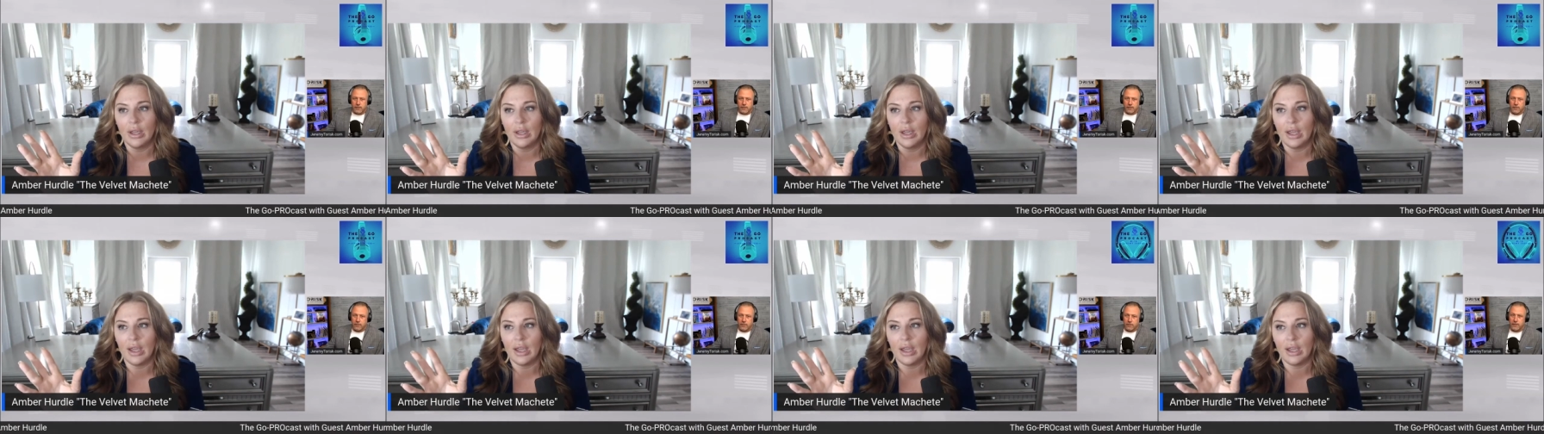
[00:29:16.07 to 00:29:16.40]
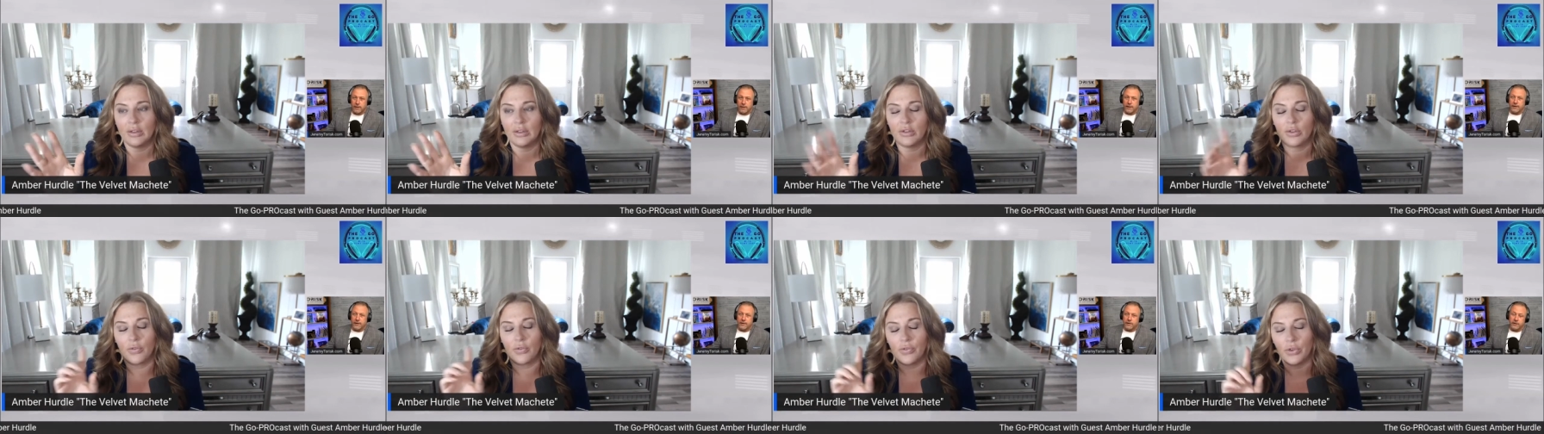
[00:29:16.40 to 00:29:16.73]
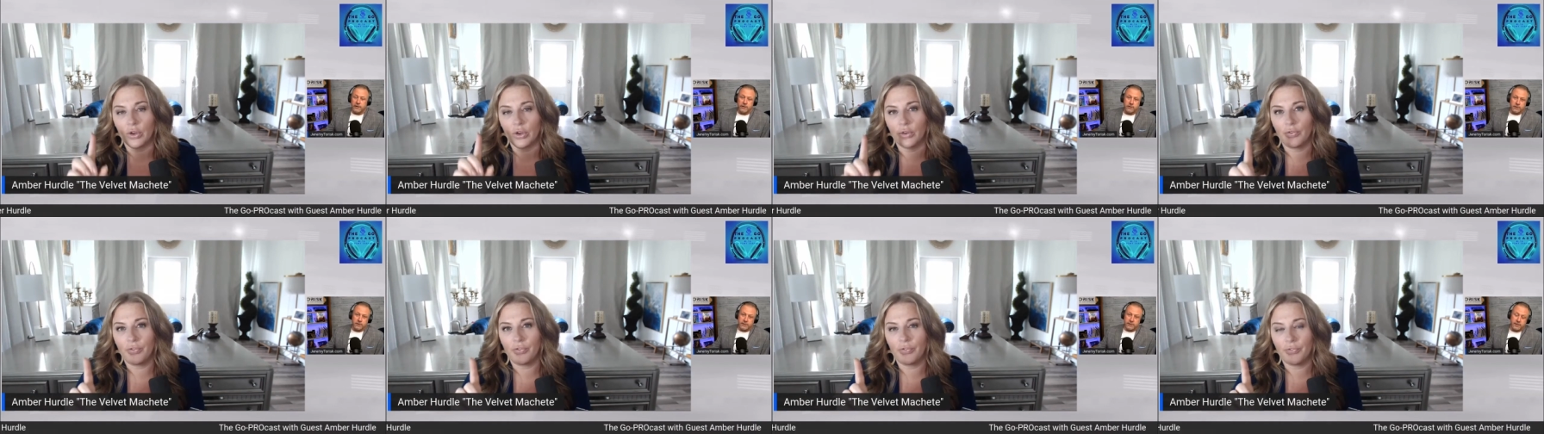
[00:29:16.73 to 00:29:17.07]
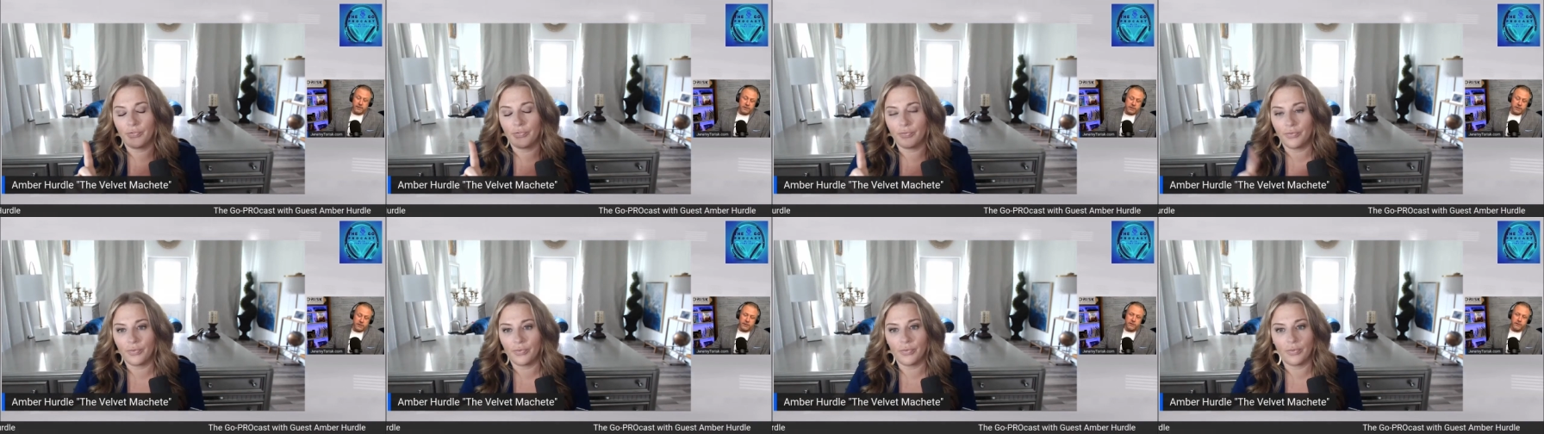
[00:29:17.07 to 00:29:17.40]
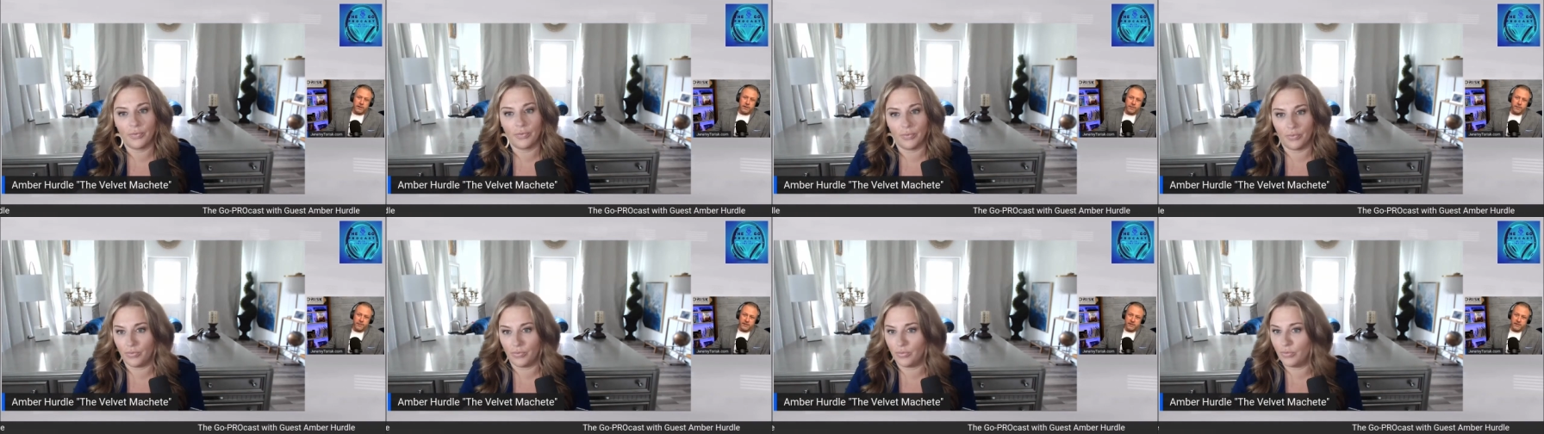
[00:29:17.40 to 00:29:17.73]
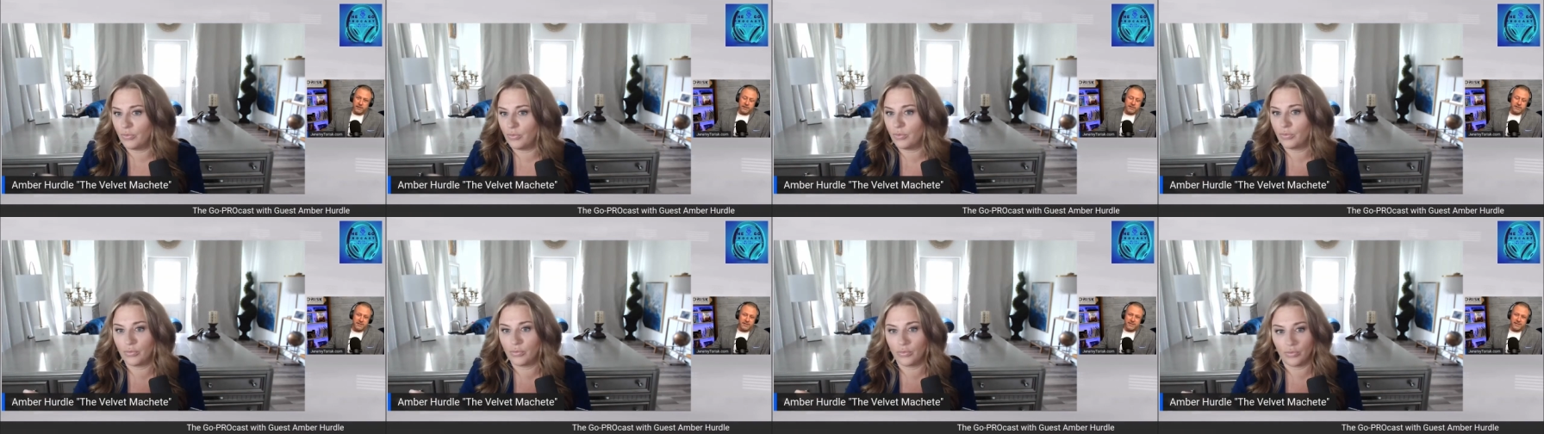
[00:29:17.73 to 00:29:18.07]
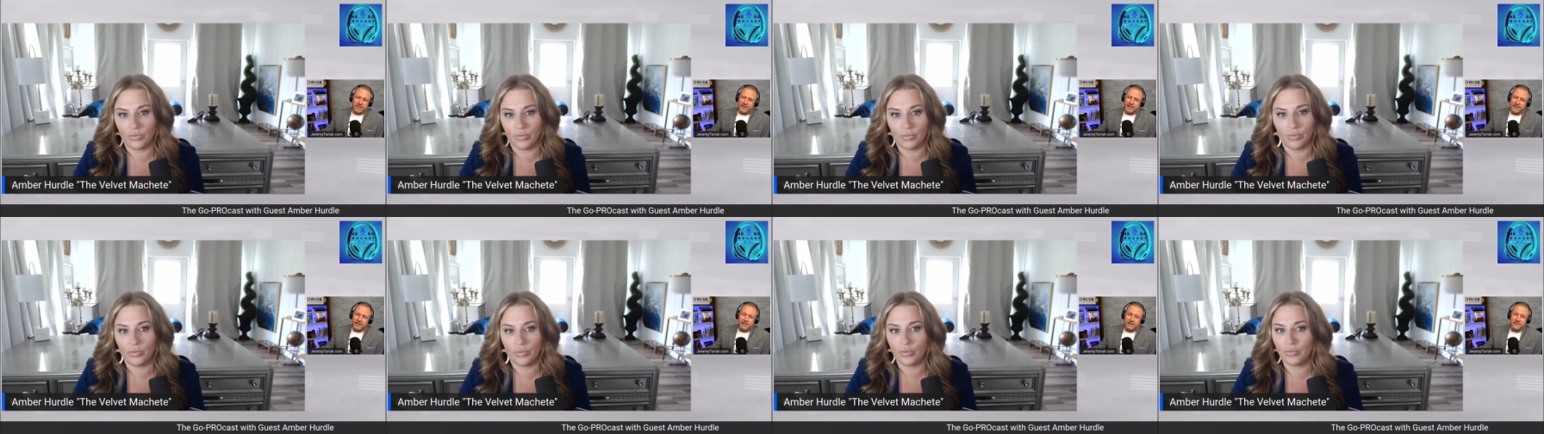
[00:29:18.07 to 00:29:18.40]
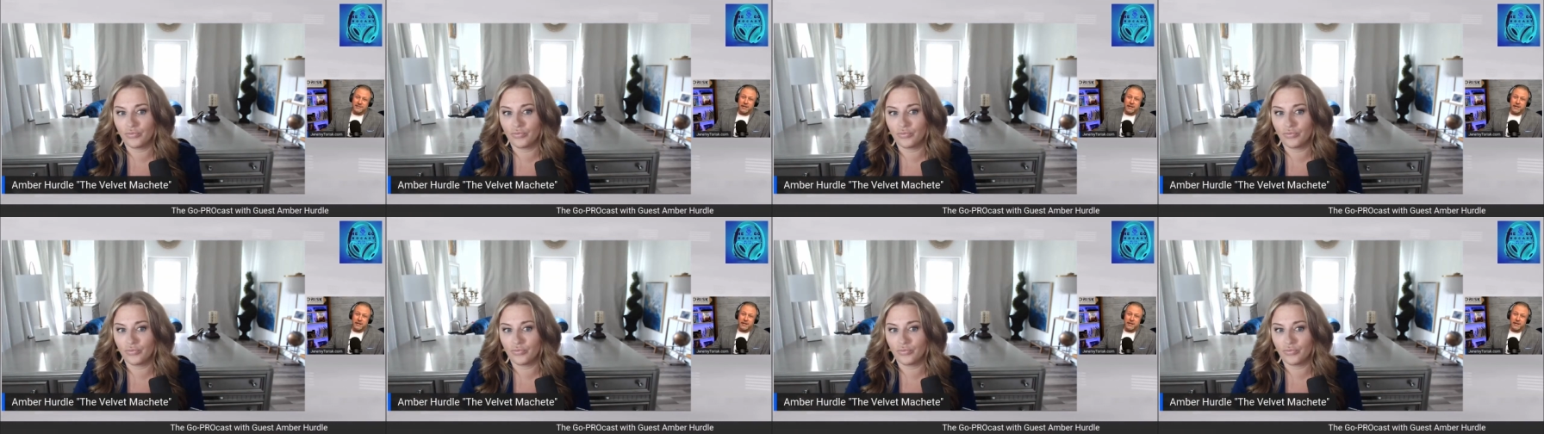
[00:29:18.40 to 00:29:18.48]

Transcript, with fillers: Yeah, you're to, to, your limits. So I was going to say that doesn't sound